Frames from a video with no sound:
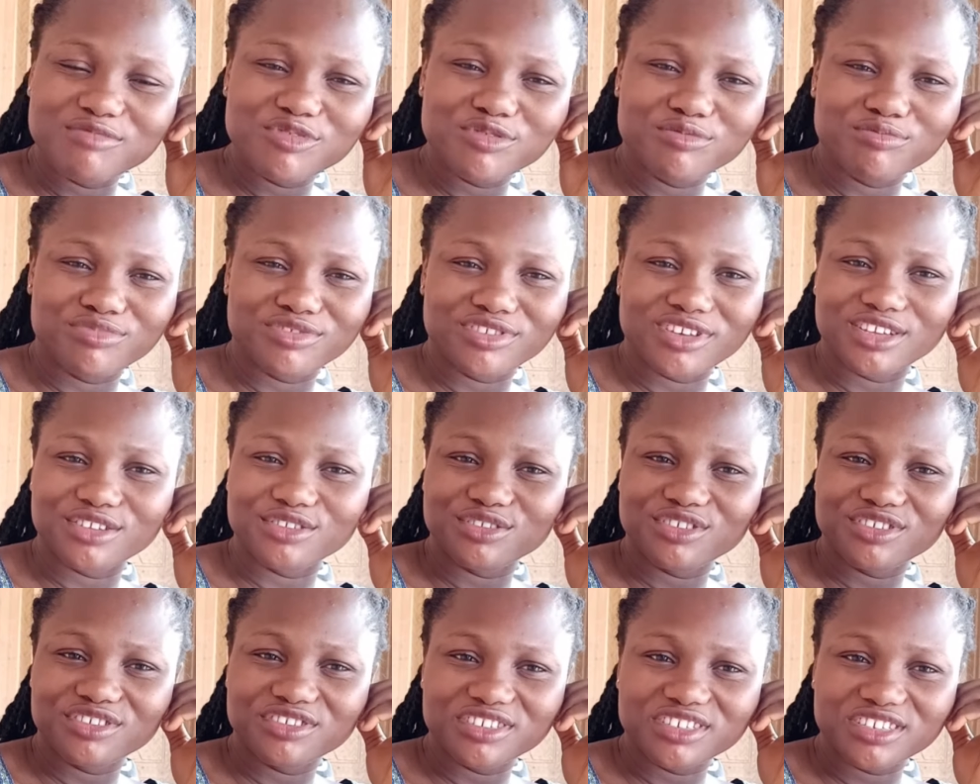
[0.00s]
me be
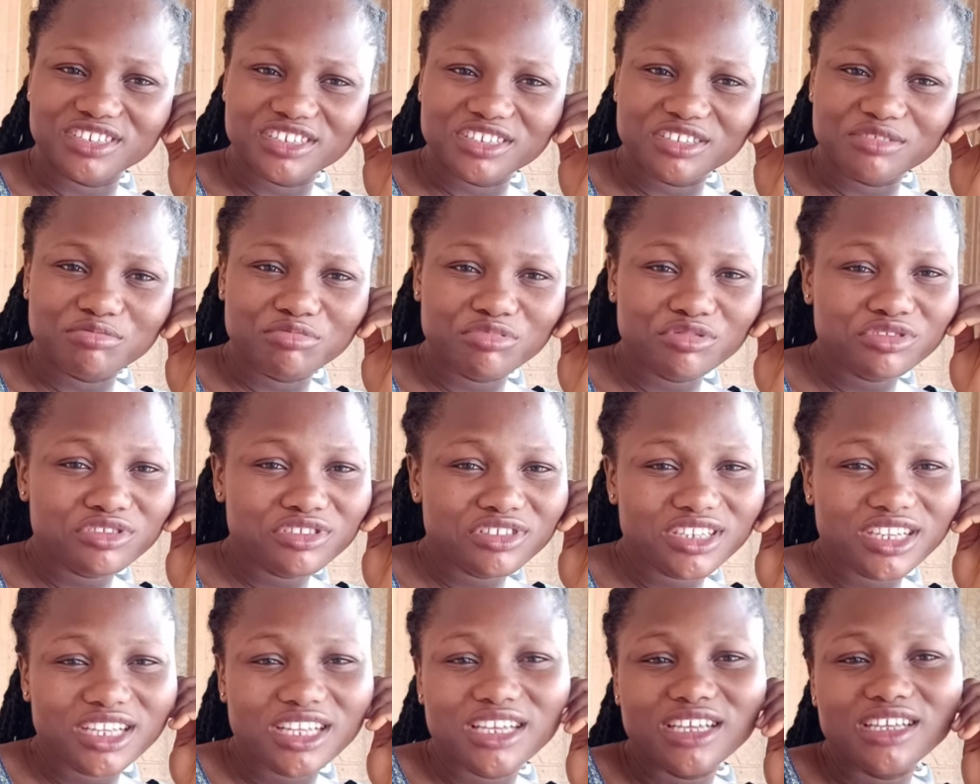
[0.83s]
enjoying it.
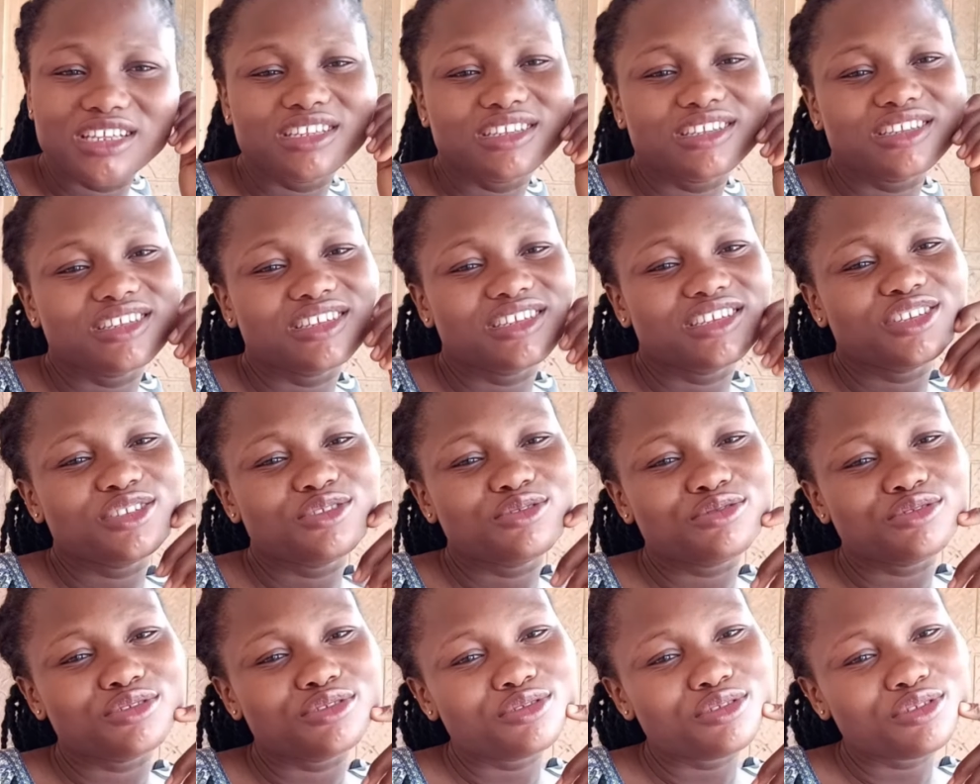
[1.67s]
But
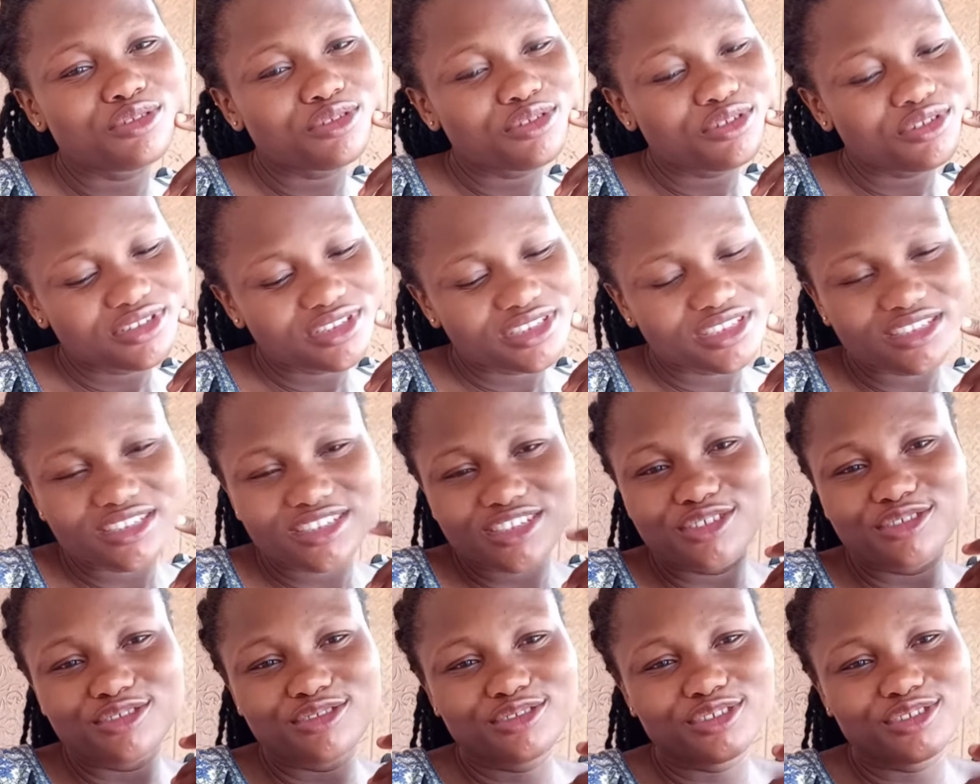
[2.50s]
it's not
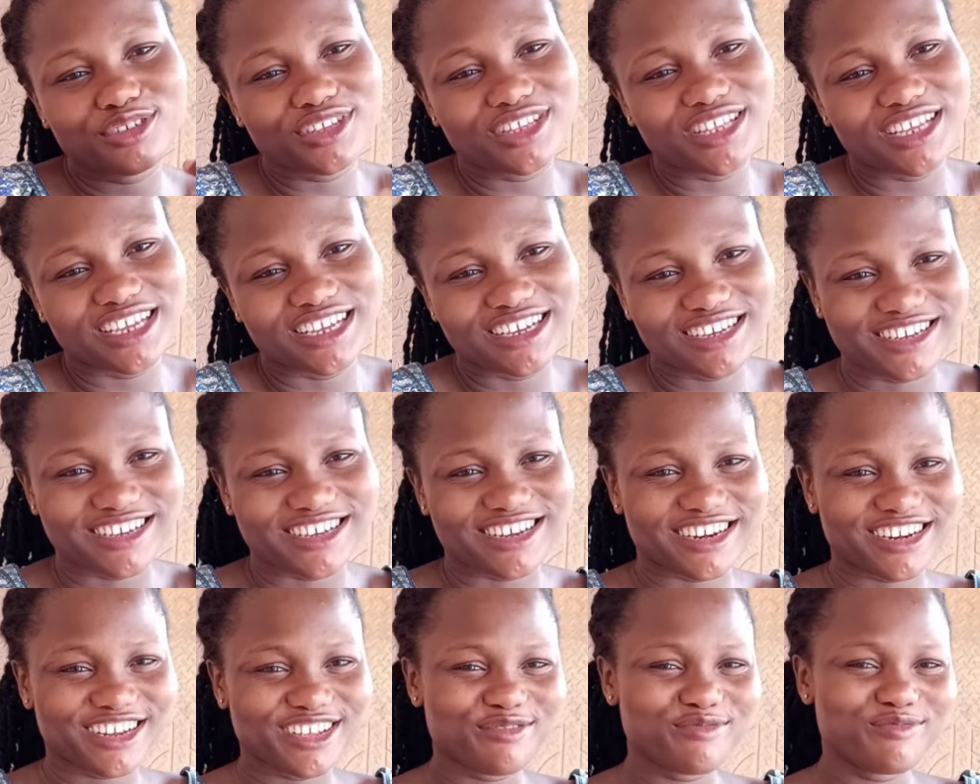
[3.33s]

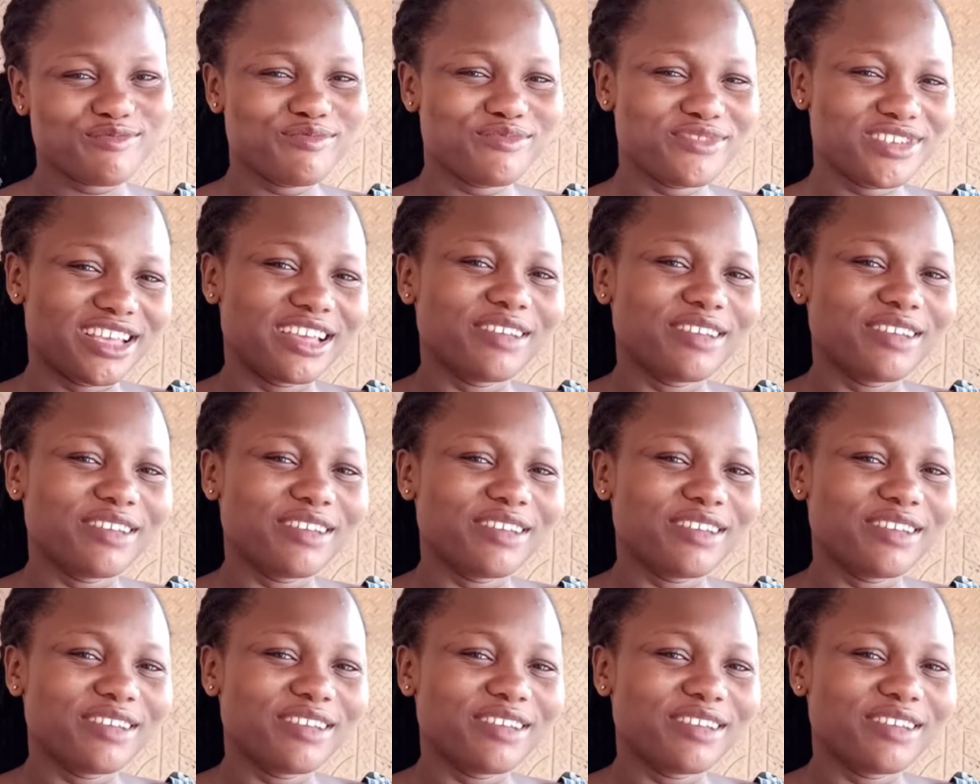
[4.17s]
agreeing